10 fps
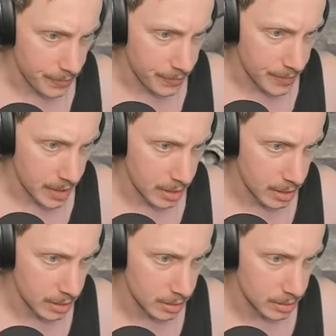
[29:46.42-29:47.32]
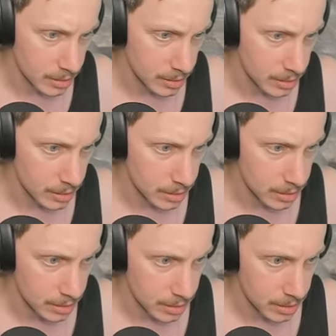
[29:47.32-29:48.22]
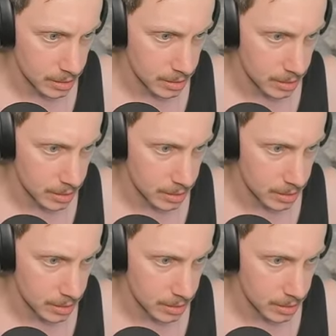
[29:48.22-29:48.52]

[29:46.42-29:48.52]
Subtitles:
No one is speaking in this clip.